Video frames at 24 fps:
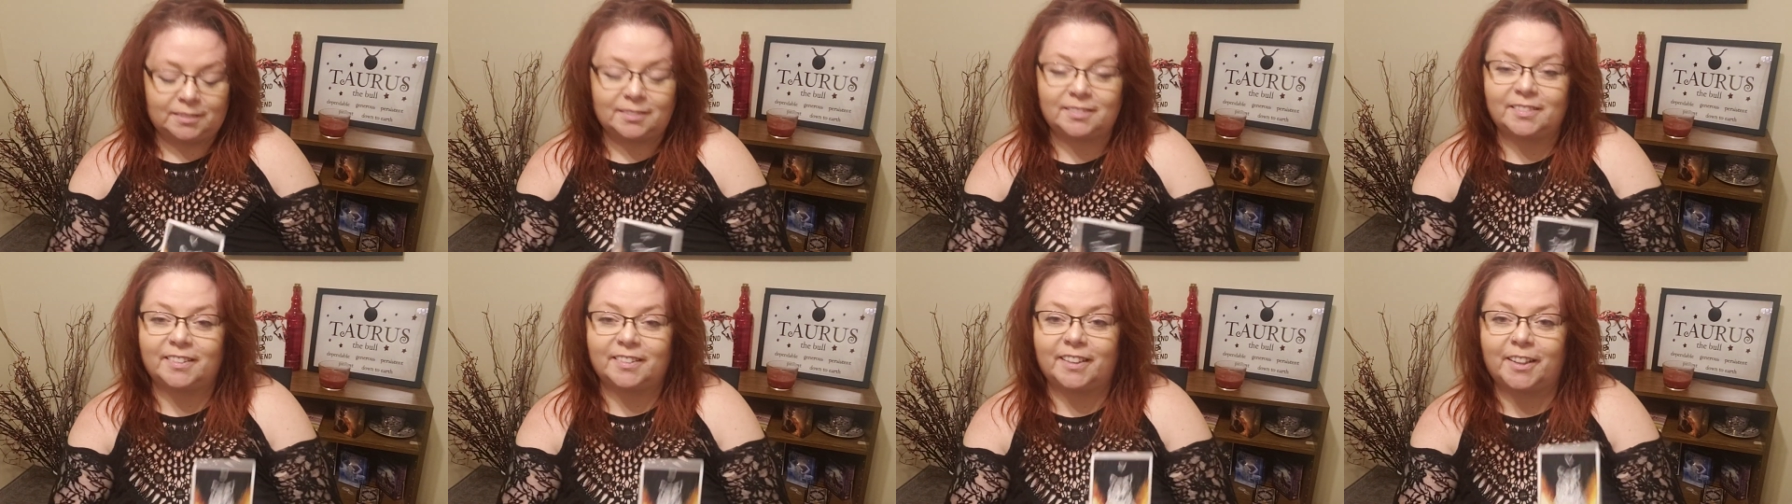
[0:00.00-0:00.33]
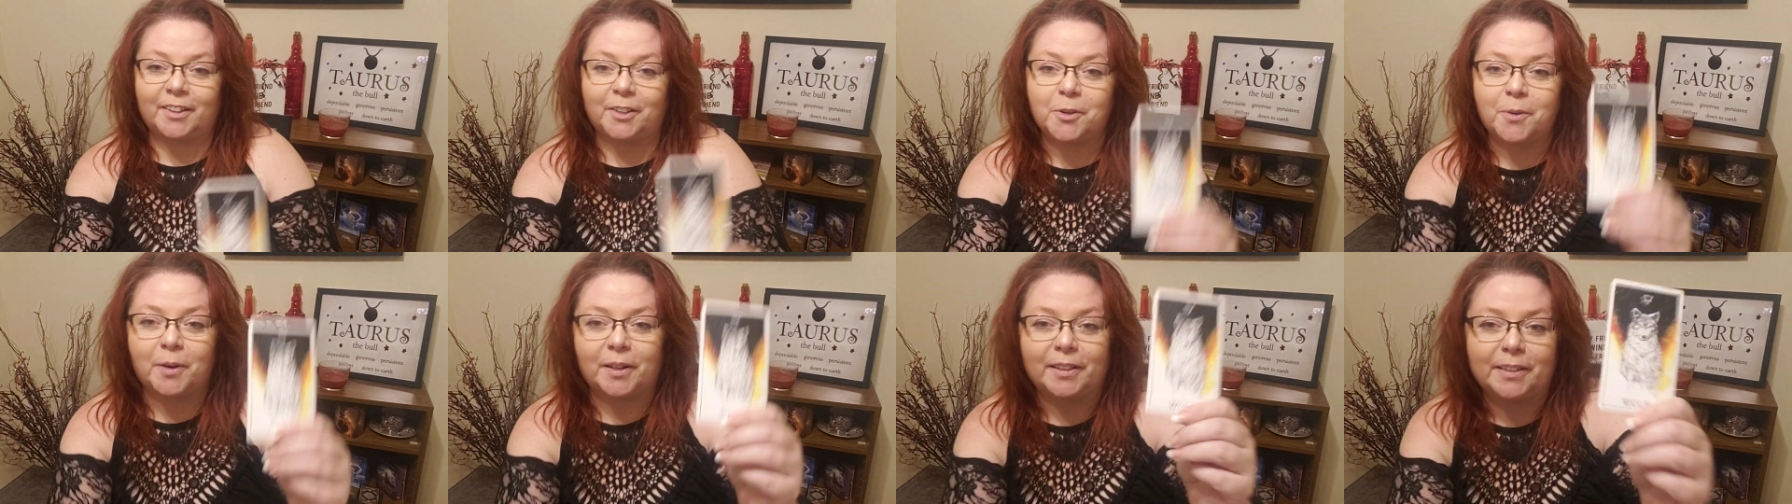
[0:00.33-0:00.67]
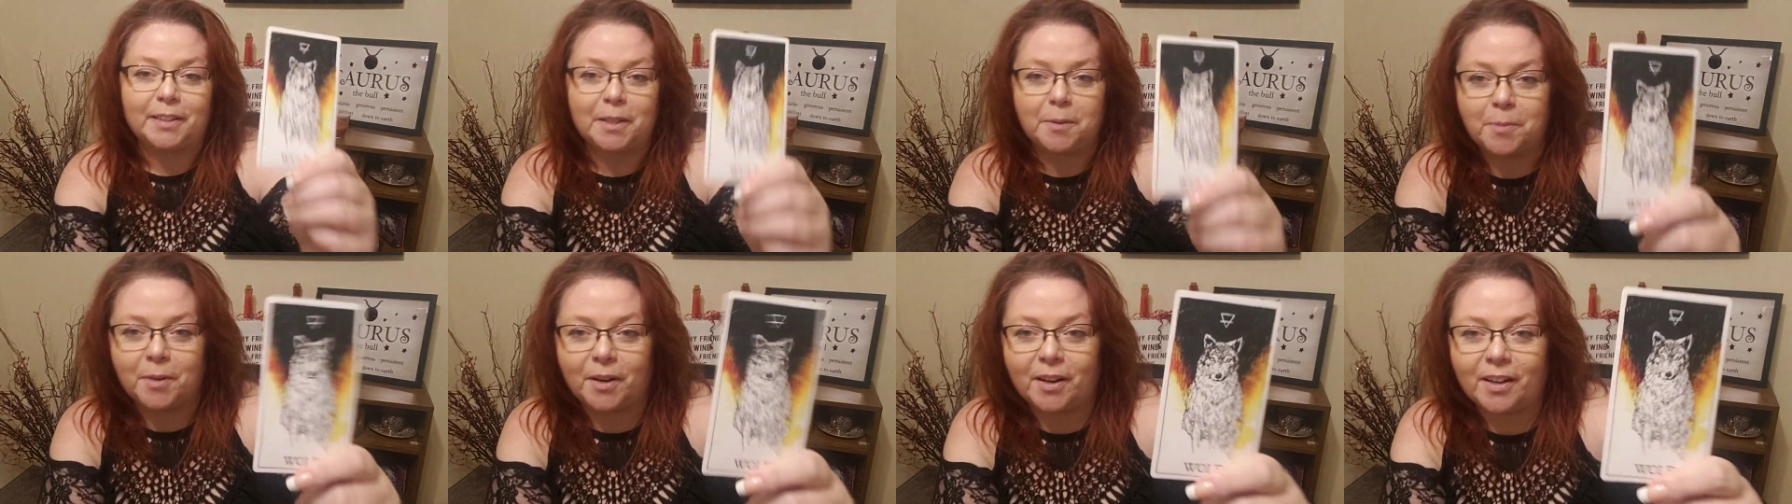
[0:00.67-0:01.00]
There you are,
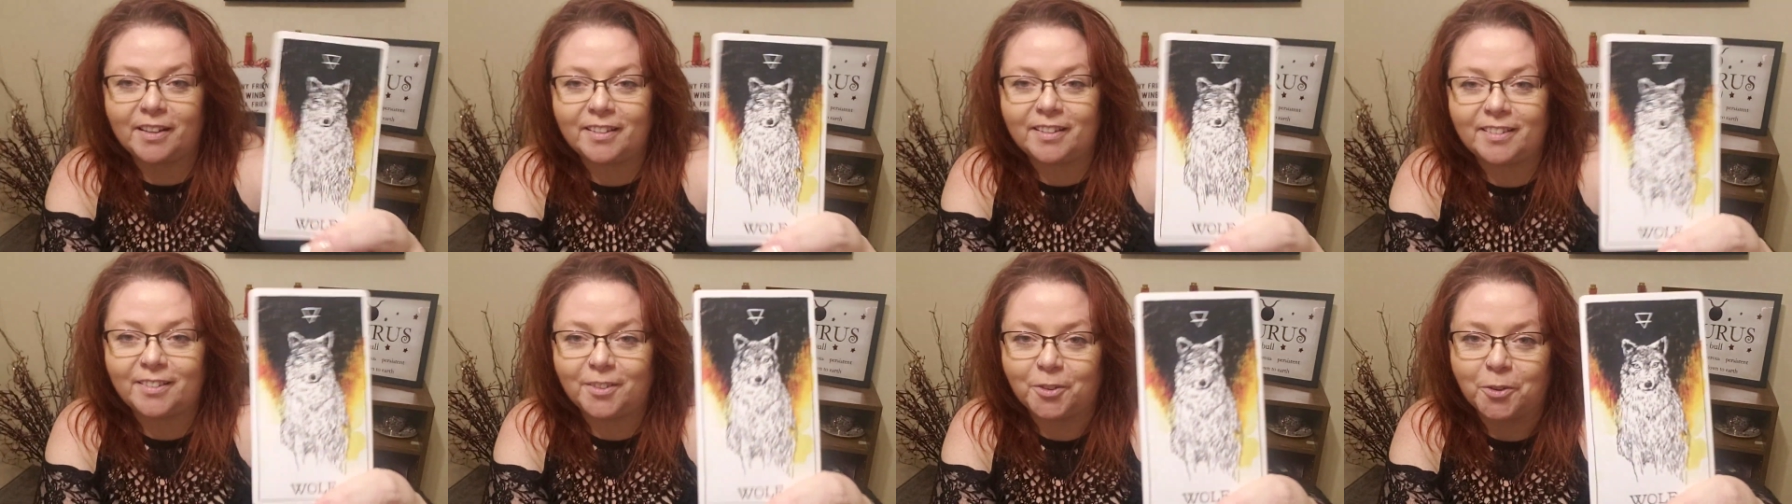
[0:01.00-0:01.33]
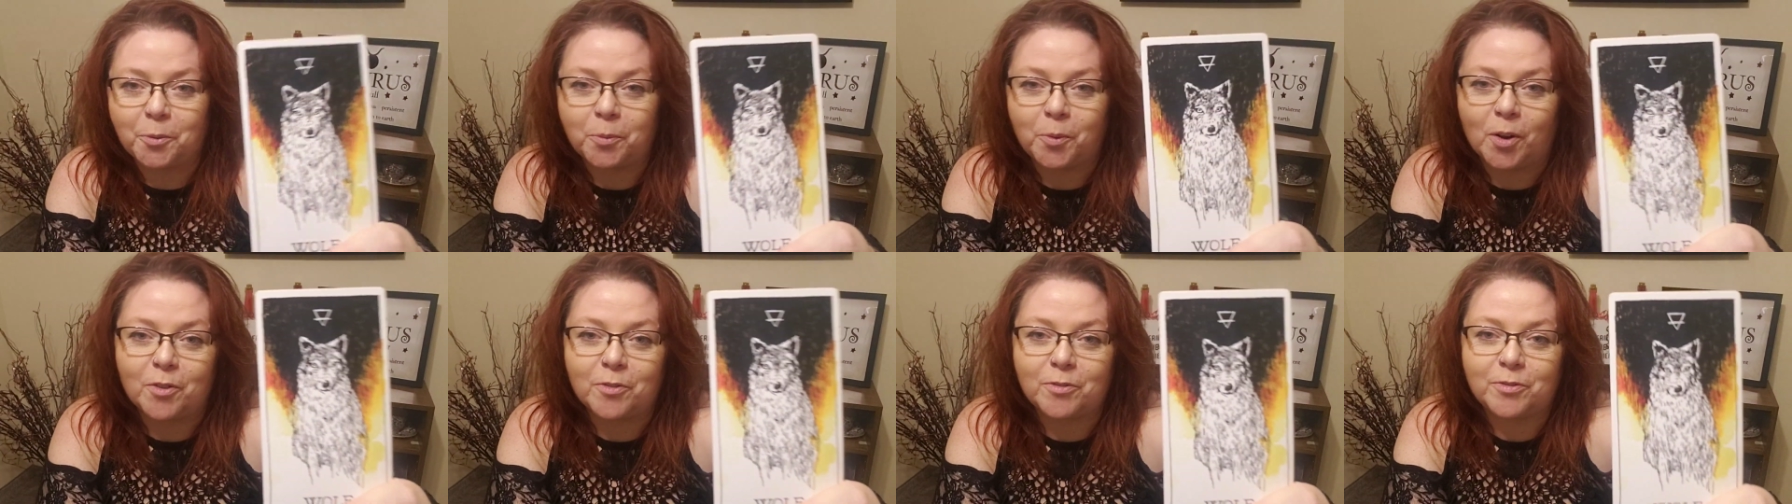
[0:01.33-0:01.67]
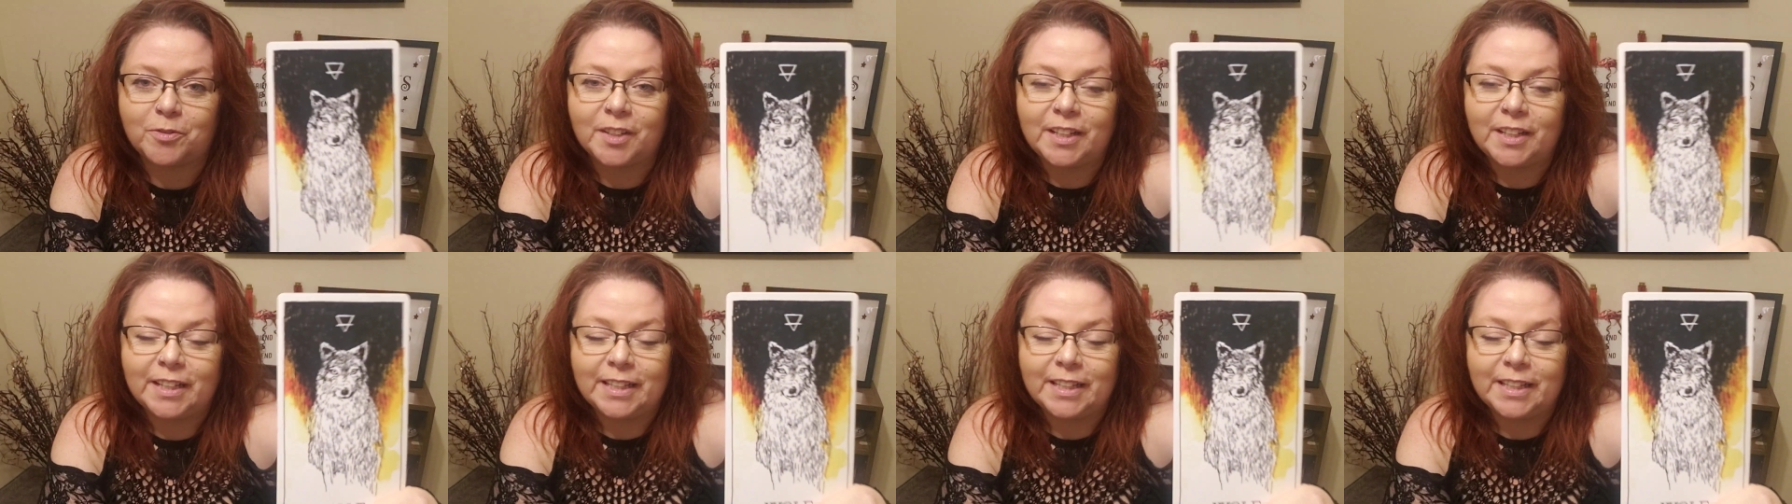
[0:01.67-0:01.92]
Libra. You're the wolf.